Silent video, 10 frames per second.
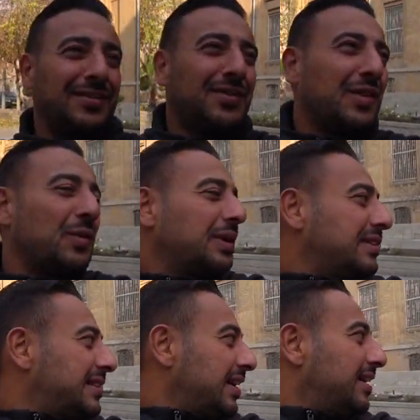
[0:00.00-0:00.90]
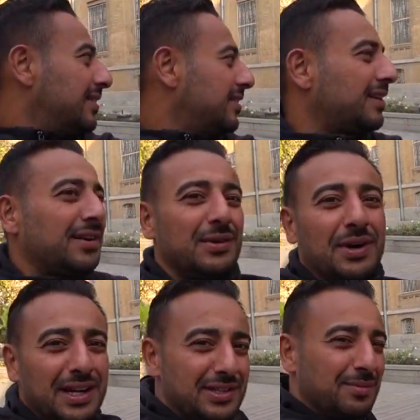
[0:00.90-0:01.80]
For 1 second there you
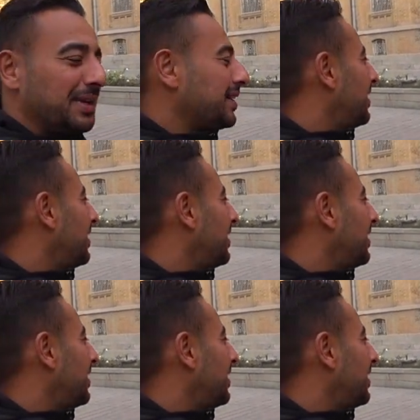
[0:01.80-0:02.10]
actually made